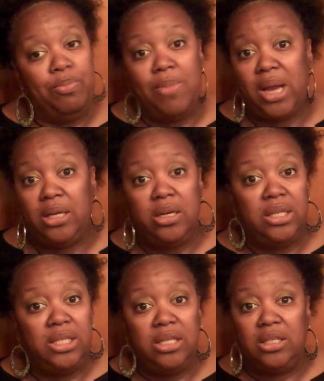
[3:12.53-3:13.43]
my
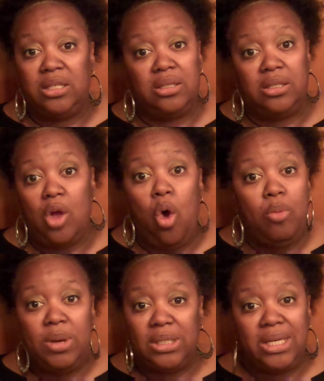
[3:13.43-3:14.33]
goodness, it's
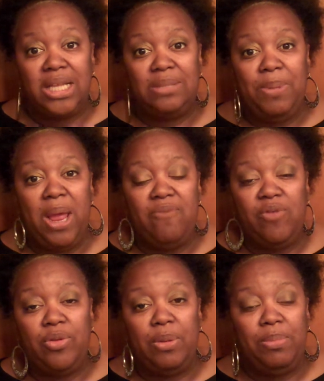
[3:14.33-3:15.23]
so much less
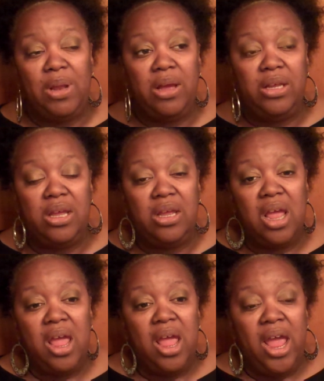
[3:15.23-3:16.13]
painful than plucking.
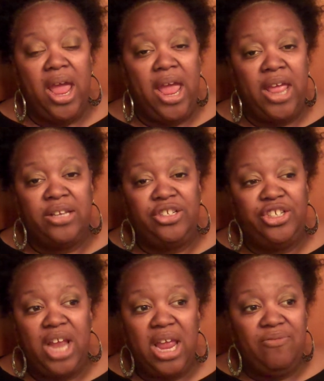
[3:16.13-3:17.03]
And
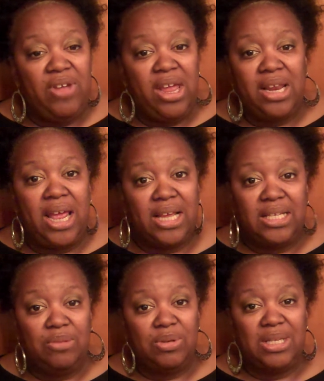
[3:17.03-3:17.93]
shaving, like I
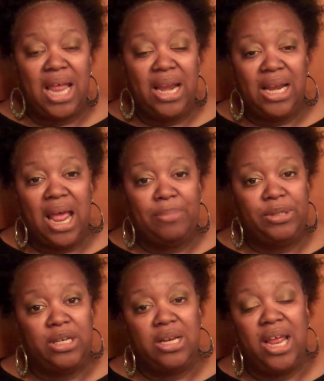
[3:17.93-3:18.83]
said, was not an
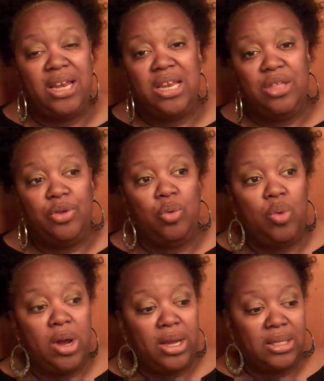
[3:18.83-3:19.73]
option, and neither
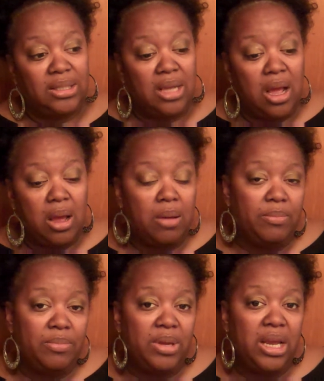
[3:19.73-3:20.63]
was
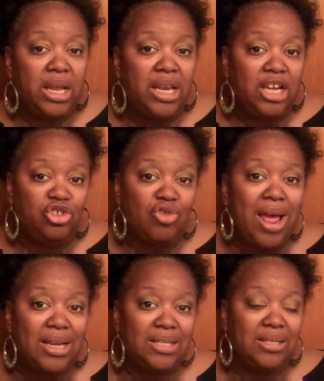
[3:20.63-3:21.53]

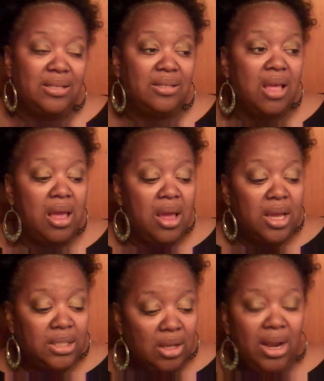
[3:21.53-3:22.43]
electrolysis.
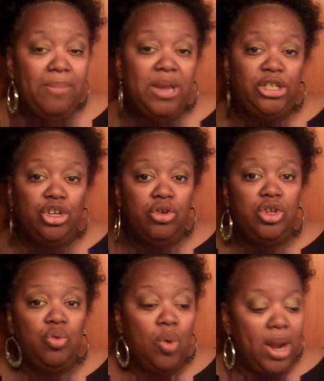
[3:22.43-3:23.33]
So let me show
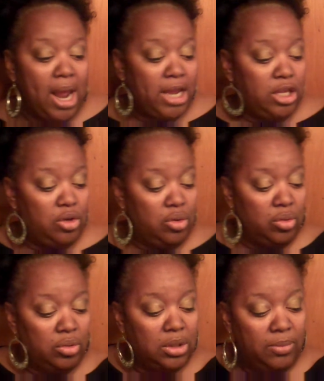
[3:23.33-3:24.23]
you what I
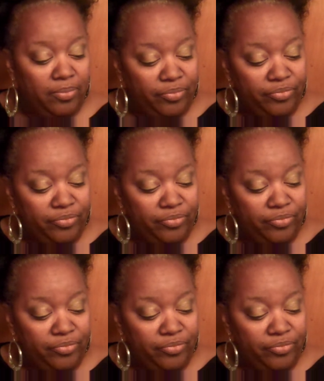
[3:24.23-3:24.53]
use.